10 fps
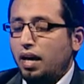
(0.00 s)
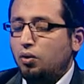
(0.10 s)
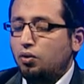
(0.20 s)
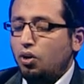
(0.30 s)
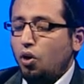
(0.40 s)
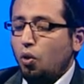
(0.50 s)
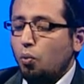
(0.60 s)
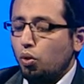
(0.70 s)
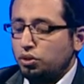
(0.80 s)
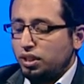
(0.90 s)
Now,
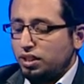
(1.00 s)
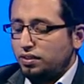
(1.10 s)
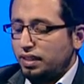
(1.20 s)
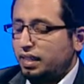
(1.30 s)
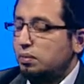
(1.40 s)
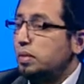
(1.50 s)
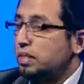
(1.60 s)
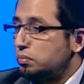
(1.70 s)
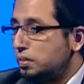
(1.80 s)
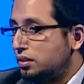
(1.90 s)
what is the
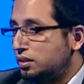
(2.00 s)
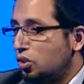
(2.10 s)
commitment,